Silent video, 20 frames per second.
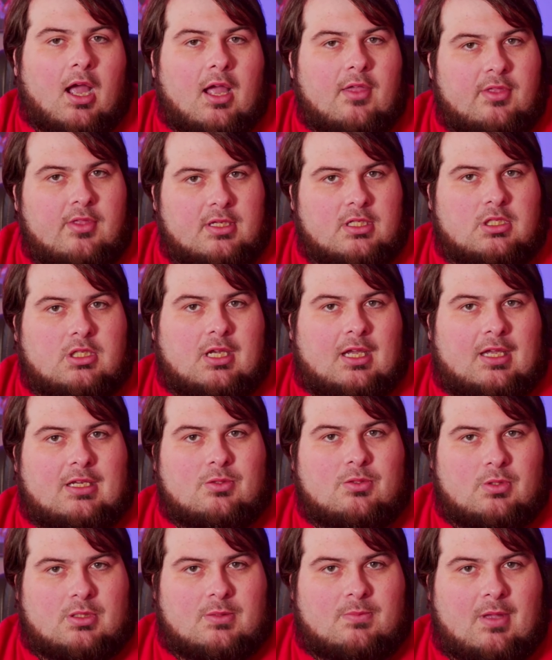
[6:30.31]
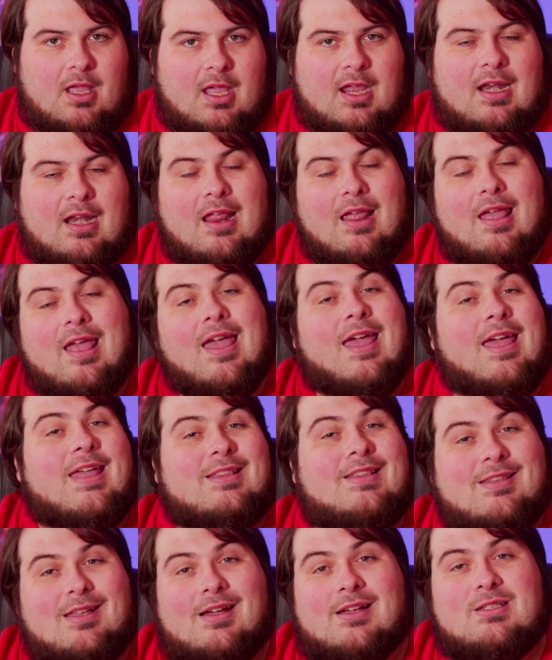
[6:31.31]
this change was made.
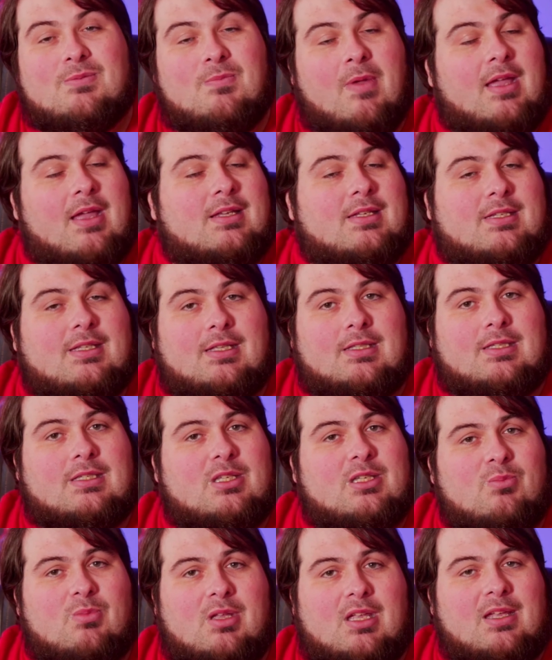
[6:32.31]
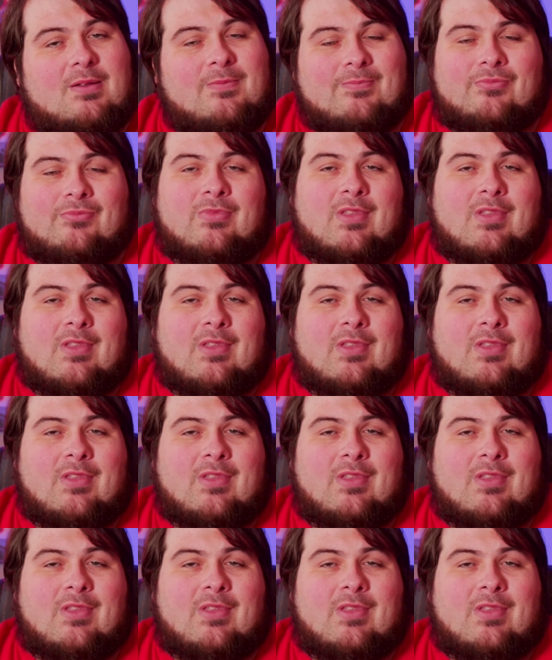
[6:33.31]
It does make sense to me.